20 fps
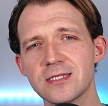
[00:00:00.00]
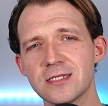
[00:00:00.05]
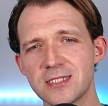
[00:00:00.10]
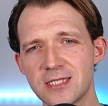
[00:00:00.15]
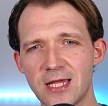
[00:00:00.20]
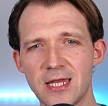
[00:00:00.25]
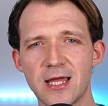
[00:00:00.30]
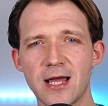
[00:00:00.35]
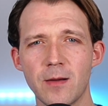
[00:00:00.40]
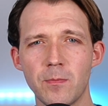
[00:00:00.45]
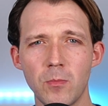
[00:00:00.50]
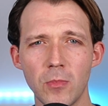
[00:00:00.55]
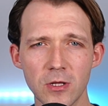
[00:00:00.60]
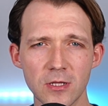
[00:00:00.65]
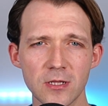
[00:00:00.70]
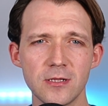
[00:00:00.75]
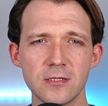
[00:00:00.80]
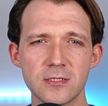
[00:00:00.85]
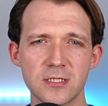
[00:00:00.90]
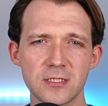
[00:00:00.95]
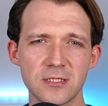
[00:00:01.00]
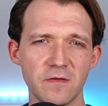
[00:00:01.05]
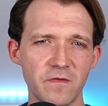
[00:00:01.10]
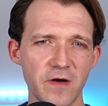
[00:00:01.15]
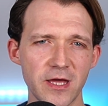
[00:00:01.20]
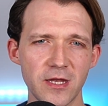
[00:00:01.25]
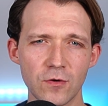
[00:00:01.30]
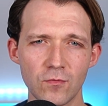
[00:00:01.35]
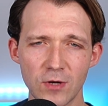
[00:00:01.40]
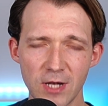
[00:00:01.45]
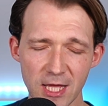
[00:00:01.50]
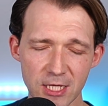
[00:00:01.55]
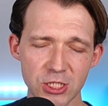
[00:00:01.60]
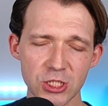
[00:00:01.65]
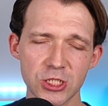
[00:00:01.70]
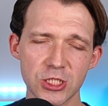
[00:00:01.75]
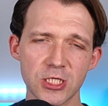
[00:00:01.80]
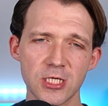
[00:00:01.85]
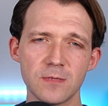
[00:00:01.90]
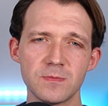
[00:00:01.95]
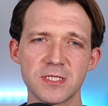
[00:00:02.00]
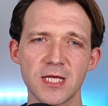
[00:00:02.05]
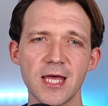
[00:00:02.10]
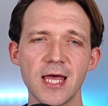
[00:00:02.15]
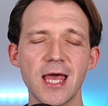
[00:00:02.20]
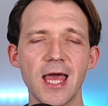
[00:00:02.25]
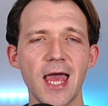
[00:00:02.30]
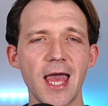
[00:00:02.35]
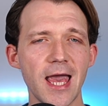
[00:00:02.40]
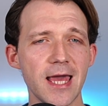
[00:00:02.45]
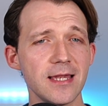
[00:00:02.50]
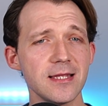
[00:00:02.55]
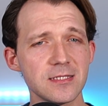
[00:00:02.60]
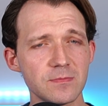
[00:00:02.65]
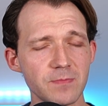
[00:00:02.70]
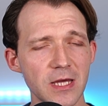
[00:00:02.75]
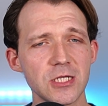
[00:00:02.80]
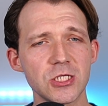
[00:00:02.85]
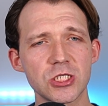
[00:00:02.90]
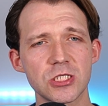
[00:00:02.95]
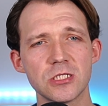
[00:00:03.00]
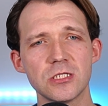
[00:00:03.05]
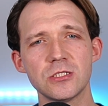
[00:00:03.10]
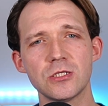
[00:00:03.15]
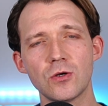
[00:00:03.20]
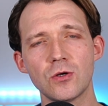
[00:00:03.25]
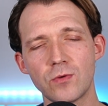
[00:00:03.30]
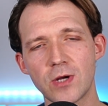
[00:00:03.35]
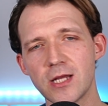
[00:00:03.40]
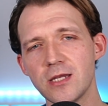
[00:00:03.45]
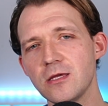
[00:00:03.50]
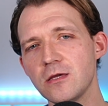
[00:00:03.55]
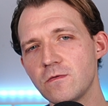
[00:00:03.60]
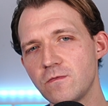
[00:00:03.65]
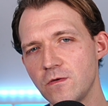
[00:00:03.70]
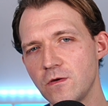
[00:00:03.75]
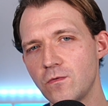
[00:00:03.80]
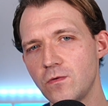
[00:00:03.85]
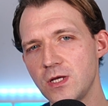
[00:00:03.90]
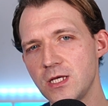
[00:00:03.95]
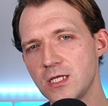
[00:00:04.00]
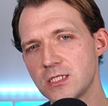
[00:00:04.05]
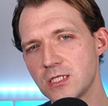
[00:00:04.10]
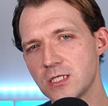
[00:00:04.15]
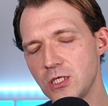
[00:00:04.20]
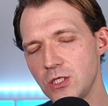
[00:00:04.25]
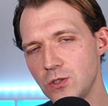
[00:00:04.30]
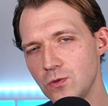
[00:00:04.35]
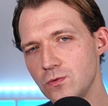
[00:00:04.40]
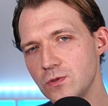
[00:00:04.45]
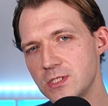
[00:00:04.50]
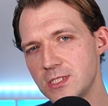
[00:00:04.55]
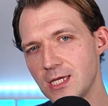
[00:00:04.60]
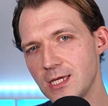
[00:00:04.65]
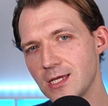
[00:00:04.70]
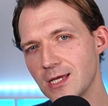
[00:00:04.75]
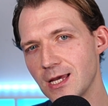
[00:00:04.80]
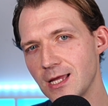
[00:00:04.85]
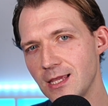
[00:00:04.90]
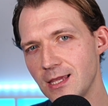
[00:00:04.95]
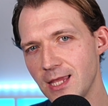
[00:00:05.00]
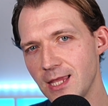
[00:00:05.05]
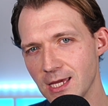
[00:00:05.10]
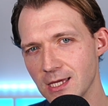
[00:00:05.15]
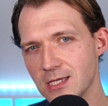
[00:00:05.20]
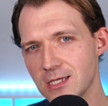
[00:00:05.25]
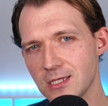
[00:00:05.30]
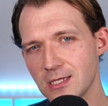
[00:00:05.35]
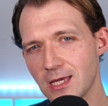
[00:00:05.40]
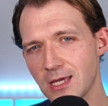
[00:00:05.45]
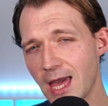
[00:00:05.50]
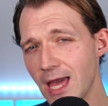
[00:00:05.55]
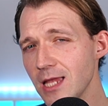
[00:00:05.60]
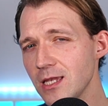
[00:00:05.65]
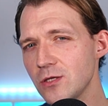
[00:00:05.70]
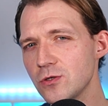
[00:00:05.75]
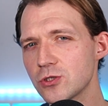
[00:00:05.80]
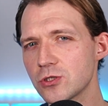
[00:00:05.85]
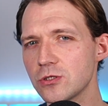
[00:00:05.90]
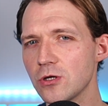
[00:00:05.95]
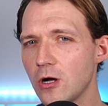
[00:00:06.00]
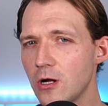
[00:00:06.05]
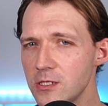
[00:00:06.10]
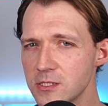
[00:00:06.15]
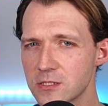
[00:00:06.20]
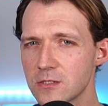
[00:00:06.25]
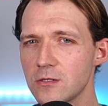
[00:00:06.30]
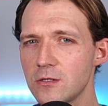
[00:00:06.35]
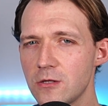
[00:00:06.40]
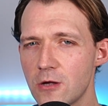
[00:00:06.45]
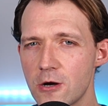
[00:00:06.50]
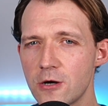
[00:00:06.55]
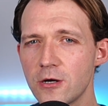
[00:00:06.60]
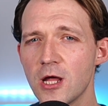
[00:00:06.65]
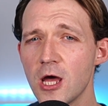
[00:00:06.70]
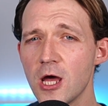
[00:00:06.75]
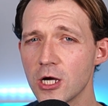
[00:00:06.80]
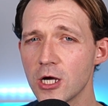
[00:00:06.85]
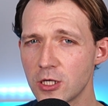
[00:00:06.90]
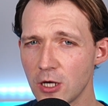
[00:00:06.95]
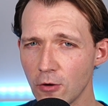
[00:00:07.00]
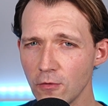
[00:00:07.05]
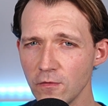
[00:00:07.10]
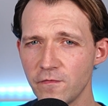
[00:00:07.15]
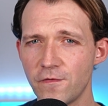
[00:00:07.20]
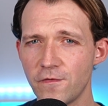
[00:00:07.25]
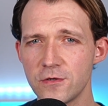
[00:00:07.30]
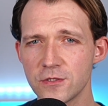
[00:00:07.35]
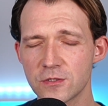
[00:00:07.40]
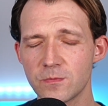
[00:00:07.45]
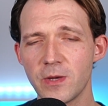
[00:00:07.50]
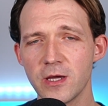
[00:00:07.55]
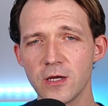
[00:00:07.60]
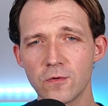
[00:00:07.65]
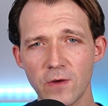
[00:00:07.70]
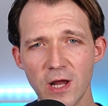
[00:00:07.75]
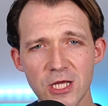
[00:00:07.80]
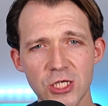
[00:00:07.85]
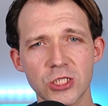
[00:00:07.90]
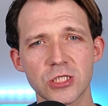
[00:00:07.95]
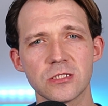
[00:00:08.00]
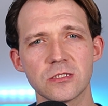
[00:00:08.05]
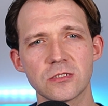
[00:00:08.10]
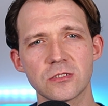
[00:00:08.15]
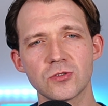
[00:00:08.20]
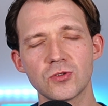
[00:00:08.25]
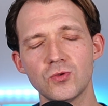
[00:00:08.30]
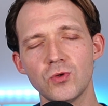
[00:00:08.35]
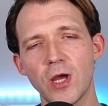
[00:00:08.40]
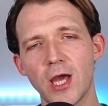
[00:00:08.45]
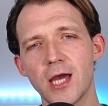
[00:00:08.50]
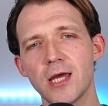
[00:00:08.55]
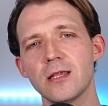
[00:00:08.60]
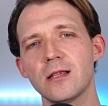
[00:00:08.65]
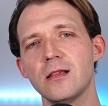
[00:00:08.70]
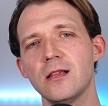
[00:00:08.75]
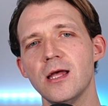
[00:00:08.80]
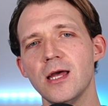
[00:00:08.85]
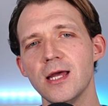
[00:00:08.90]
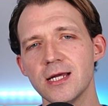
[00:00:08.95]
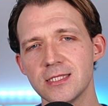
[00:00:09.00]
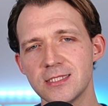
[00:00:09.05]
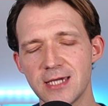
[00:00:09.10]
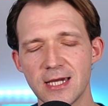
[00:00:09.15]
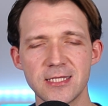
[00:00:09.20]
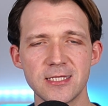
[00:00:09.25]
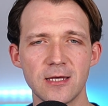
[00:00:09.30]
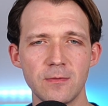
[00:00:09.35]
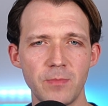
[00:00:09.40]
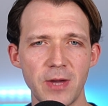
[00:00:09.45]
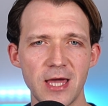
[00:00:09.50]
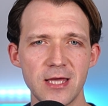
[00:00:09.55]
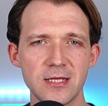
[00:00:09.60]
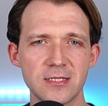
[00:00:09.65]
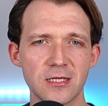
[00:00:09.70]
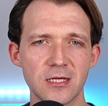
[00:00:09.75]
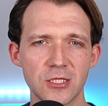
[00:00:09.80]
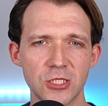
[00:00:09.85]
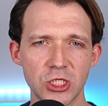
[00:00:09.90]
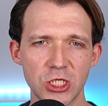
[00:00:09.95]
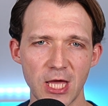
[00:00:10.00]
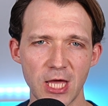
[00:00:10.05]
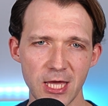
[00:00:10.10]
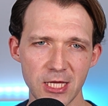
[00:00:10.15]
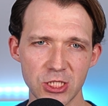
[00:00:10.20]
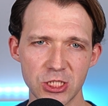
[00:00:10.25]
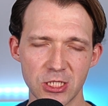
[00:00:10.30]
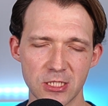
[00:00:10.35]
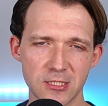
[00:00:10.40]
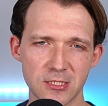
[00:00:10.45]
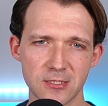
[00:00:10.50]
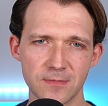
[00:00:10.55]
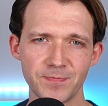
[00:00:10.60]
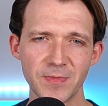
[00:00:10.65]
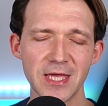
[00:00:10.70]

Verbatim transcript: setting up models, defining relationships, and as mentioned, running queries using LINQ. And you should also learn code-first migrations to handle database changes.